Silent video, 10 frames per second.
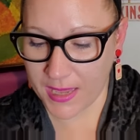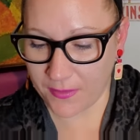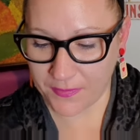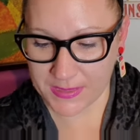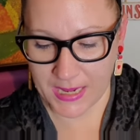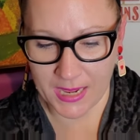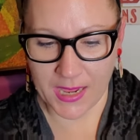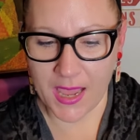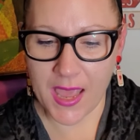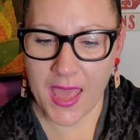
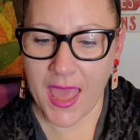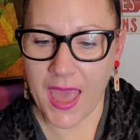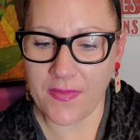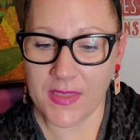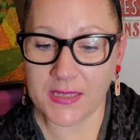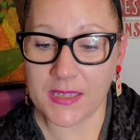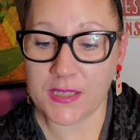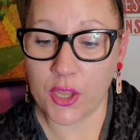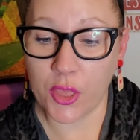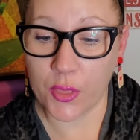gifting and this is
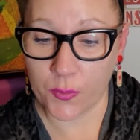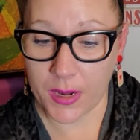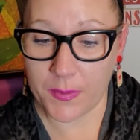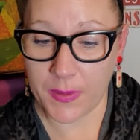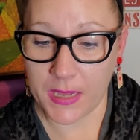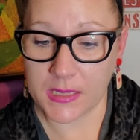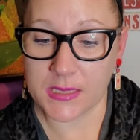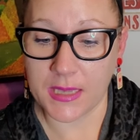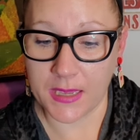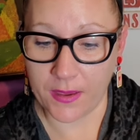a
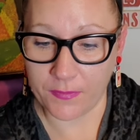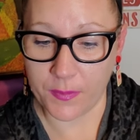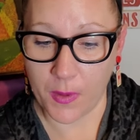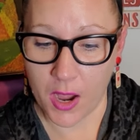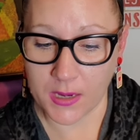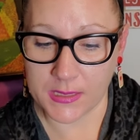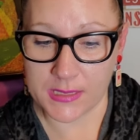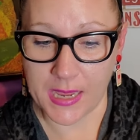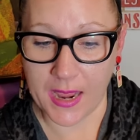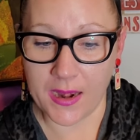three-piece gift box
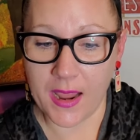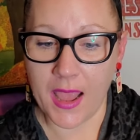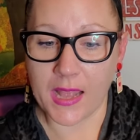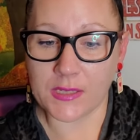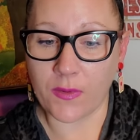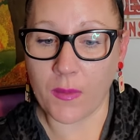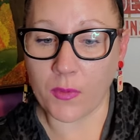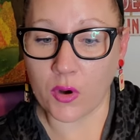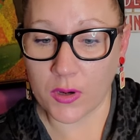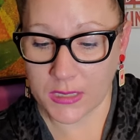set. It's from
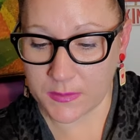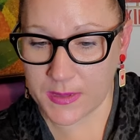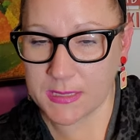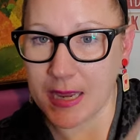Christmas